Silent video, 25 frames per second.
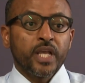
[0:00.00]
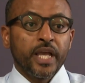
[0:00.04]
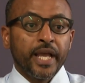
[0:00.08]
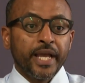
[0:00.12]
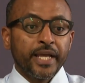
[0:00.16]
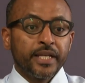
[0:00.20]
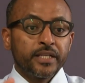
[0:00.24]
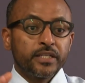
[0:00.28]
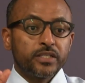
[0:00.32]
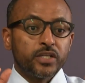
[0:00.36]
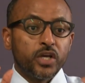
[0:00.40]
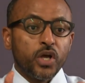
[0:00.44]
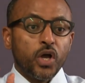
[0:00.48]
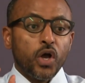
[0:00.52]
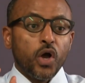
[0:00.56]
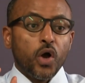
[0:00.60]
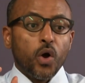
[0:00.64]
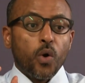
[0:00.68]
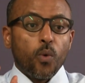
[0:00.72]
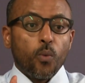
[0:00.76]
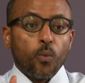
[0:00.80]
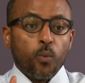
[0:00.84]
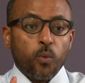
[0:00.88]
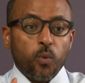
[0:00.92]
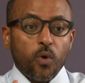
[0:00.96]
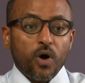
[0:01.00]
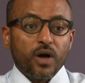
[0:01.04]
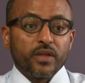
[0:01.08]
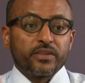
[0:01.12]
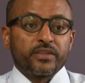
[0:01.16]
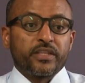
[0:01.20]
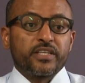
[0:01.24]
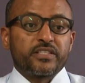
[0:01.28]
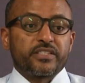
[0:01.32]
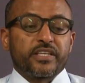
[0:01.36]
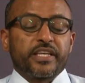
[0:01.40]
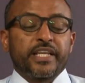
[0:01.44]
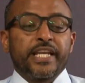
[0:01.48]
And what
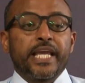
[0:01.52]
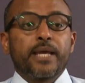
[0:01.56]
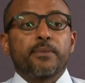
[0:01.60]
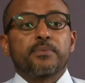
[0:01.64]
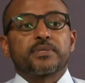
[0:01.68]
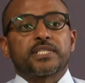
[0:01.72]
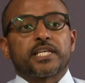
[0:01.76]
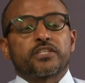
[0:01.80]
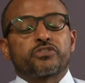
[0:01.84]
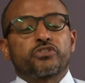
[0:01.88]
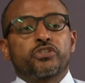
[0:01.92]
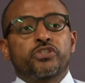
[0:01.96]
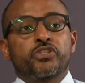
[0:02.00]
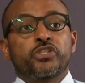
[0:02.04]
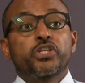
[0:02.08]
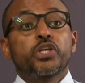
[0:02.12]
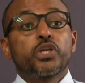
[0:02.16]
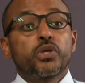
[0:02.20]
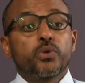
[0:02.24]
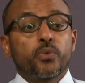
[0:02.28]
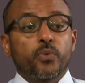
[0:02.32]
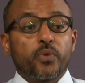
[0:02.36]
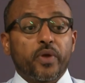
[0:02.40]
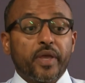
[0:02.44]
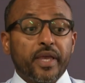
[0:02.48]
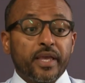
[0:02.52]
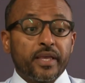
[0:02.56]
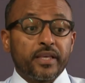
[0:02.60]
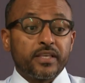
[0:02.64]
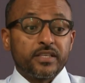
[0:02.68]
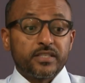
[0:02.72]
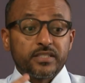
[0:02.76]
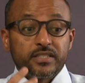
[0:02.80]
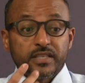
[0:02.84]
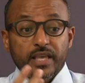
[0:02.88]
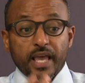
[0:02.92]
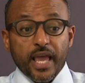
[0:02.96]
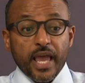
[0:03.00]
this enables us to do
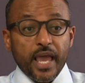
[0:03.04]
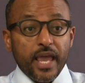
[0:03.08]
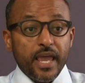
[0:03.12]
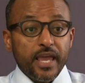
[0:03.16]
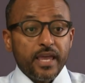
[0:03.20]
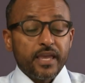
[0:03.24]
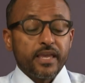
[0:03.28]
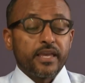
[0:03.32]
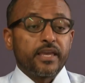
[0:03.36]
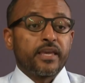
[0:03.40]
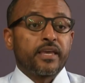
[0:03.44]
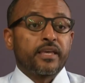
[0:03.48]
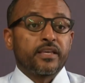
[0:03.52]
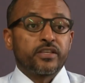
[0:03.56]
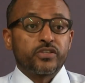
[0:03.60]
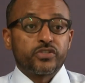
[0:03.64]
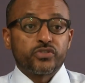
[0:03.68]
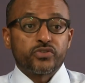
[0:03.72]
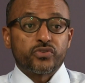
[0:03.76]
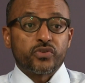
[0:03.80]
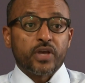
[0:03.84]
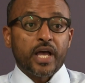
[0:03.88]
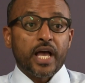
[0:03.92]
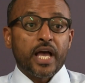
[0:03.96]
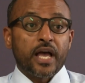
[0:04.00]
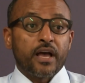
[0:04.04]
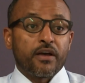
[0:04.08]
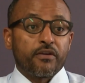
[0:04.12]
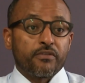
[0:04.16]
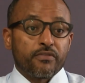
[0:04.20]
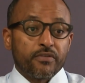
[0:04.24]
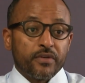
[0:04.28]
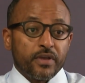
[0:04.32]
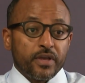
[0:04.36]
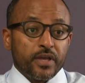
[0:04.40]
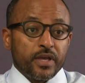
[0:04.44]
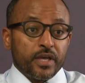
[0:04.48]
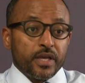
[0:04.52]
is to
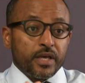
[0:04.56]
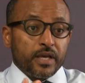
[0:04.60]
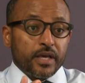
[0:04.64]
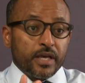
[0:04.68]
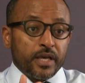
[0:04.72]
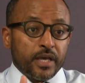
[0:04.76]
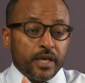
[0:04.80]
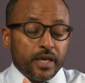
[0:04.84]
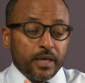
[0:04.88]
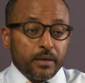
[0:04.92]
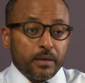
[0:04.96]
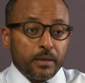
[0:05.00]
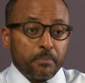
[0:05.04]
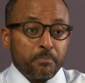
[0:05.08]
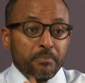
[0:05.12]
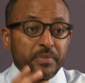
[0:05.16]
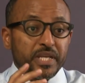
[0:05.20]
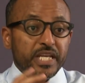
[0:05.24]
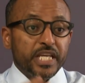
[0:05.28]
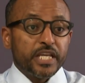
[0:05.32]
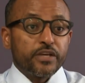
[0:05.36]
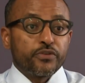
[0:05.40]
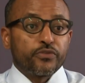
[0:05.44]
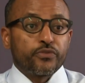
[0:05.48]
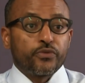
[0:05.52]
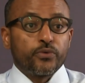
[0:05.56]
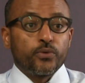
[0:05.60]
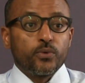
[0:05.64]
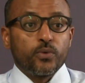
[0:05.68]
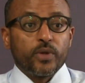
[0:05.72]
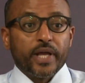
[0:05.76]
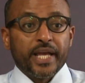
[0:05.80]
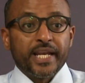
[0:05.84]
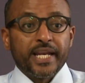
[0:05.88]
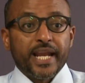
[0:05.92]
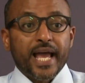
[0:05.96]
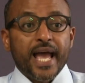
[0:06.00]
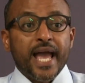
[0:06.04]
have a meaningful
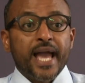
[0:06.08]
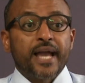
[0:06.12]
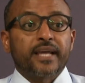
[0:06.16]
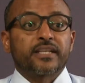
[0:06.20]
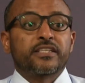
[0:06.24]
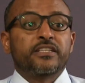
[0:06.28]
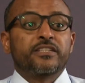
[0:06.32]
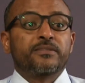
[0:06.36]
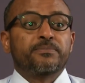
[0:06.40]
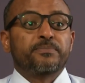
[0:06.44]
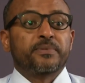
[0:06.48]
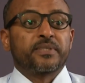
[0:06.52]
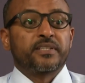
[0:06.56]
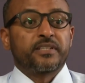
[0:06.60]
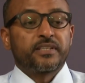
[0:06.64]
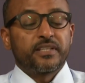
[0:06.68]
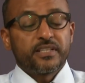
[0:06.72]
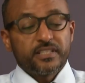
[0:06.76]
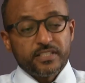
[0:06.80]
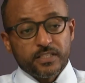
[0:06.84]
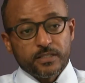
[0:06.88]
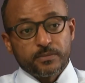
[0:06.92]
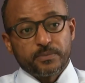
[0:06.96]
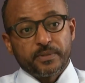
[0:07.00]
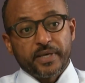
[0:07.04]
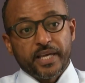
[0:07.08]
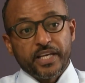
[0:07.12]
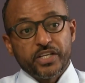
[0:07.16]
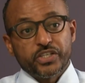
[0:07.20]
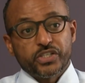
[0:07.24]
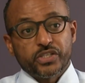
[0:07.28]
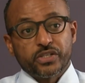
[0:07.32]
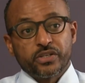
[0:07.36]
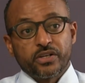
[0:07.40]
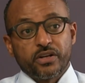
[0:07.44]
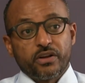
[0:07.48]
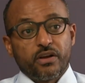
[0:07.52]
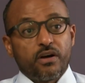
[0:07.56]
and active
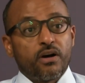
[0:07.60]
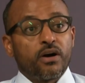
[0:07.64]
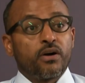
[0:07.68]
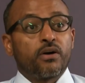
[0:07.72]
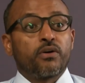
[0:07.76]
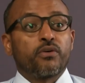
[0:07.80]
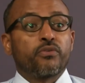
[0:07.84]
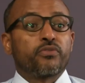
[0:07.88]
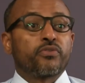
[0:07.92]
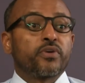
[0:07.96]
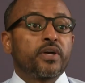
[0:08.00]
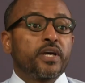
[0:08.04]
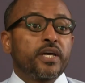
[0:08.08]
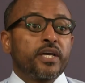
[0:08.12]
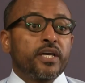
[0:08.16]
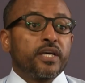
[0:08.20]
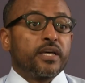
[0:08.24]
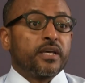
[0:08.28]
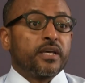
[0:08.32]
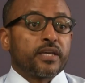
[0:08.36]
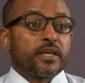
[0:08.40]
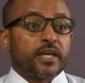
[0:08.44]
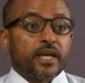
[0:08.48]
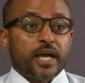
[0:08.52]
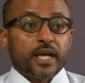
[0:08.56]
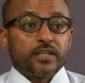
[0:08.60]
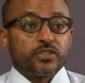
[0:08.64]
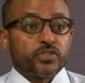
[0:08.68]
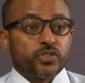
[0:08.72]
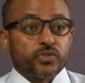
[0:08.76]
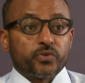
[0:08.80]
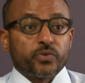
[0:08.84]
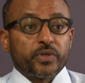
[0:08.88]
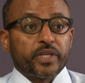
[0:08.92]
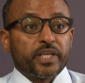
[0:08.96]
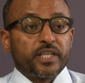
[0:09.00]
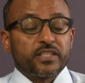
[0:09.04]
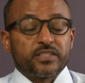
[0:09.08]
participation of
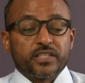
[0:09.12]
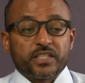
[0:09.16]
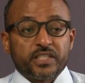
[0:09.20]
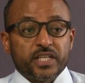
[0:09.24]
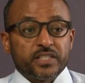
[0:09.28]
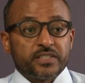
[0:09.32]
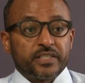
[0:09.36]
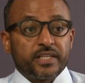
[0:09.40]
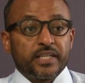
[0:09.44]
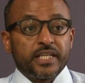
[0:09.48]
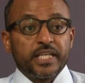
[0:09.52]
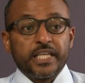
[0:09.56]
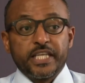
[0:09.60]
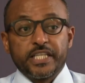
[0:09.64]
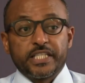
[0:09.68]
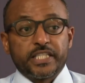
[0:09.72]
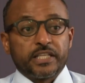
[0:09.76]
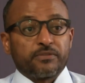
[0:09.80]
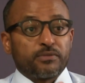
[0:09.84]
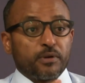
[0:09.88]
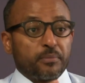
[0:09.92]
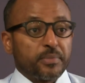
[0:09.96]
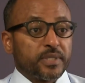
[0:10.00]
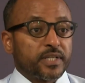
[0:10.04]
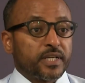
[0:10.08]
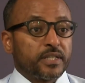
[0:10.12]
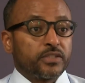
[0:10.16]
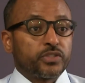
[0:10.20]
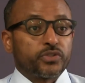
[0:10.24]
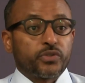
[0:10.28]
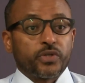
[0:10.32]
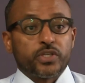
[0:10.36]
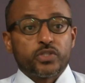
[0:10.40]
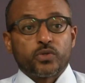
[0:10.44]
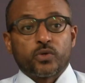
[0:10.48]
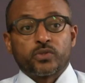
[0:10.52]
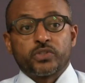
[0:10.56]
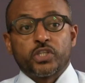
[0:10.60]
countries such as the least developed
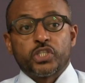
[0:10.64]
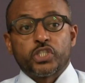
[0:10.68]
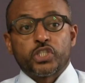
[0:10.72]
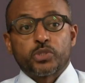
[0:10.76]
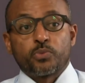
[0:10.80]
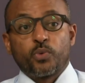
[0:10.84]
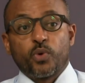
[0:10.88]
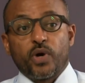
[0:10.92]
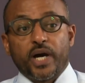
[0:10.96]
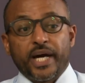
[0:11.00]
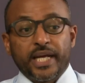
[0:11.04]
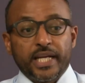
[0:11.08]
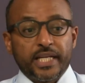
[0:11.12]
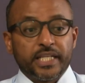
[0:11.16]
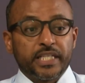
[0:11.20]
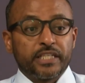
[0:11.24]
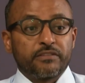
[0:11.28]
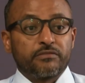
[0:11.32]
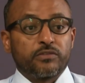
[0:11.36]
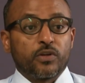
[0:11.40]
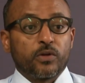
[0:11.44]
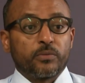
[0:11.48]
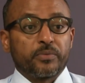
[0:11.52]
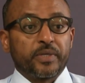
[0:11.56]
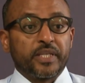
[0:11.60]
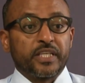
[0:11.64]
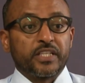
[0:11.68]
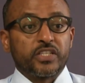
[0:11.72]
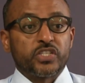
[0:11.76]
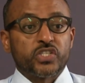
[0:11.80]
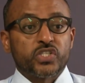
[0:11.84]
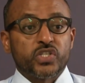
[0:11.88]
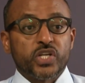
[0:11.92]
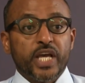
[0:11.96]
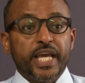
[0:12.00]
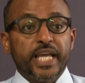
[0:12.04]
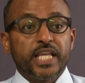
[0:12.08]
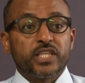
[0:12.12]
countries or the small island developing
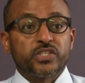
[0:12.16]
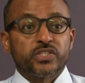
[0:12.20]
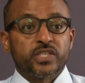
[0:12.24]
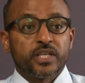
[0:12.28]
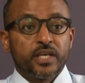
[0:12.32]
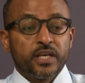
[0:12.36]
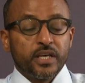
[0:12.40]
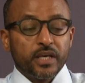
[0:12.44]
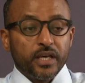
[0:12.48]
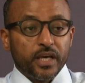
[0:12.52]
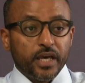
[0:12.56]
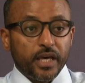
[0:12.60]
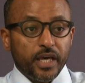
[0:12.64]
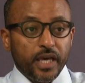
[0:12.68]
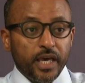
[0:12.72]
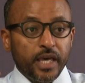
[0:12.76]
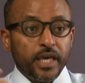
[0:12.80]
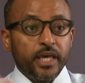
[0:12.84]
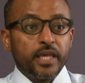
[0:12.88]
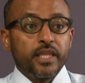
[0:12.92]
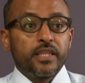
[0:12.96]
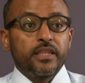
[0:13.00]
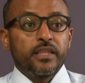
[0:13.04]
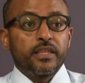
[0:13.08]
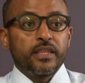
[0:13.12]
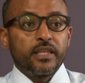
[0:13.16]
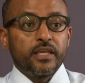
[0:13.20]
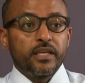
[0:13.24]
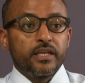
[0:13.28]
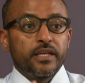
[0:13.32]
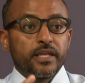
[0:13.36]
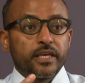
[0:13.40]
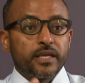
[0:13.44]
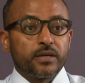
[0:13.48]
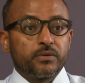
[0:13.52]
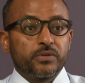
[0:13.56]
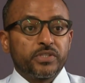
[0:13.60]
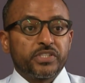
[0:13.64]
states in the
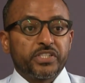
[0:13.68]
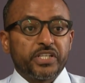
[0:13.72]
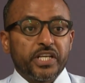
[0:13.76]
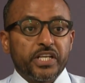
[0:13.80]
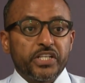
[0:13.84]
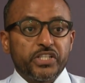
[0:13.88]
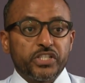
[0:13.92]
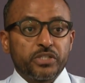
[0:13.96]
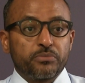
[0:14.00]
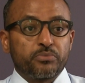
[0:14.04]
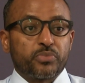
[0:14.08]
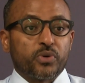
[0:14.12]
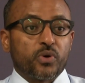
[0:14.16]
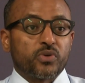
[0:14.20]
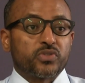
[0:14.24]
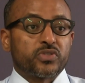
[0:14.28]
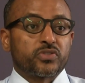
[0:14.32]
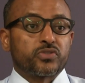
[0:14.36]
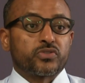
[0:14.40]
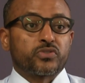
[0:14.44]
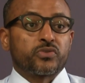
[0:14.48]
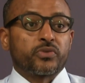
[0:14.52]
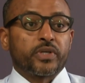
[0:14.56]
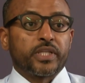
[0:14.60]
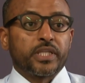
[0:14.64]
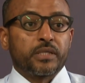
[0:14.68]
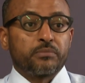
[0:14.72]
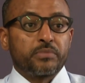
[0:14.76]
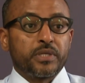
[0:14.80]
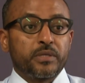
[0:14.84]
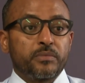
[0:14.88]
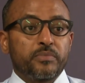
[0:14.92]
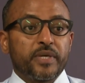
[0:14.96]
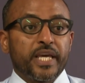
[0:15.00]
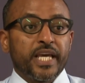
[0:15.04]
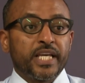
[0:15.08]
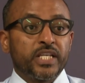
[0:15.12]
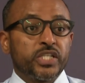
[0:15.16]
negotiation process during the
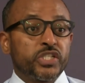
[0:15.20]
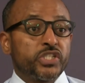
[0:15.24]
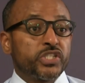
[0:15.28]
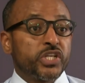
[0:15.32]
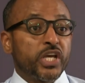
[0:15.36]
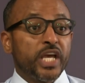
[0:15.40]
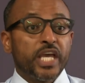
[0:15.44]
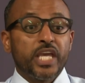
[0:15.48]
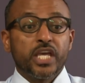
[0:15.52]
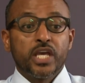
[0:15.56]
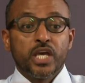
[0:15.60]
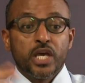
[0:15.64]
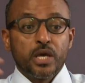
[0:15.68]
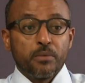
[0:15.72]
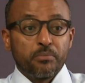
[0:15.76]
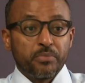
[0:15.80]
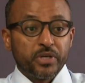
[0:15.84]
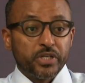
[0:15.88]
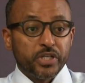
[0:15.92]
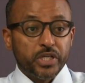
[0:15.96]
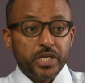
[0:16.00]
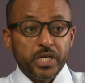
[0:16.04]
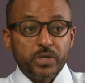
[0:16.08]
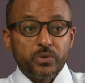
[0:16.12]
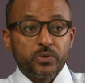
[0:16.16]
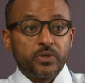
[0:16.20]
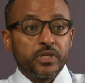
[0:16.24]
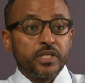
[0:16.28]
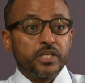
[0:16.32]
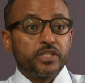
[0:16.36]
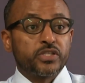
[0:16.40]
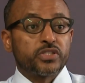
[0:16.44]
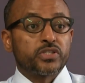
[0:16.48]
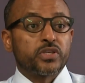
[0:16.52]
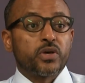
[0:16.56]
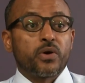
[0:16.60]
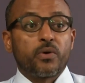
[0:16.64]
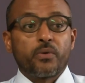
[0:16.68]
BBNJ, but equally
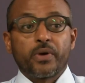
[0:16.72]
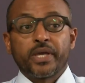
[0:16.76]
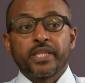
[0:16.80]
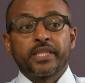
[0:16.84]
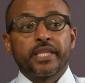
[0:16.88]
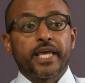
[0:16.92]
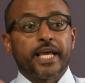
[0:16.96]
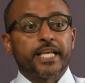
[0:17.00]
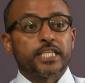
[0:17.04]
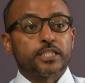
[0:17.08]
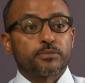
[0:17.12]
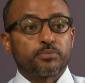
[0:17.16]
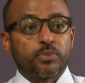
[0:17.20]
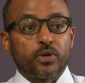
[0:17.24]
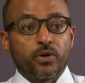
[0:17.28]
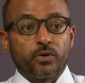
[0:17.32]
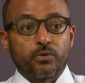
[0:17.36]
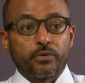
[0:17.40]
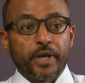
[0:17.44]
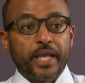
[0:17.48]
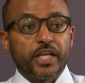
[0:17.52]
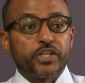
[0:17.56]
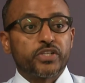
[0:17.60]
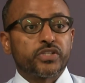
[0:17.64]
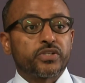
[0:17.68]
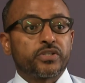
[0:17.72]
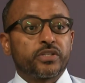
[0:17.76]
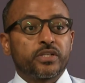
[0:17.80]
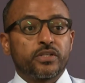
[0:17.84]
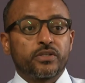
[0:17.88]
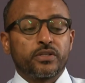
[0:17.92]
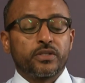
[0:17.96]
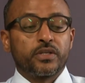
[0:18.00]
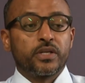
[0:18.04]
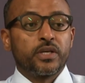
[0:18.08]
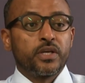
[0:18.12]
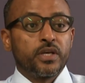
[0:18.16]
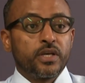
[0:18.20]
so in the
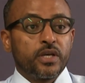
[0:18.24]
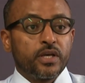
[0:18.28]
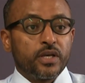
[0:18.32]
exploration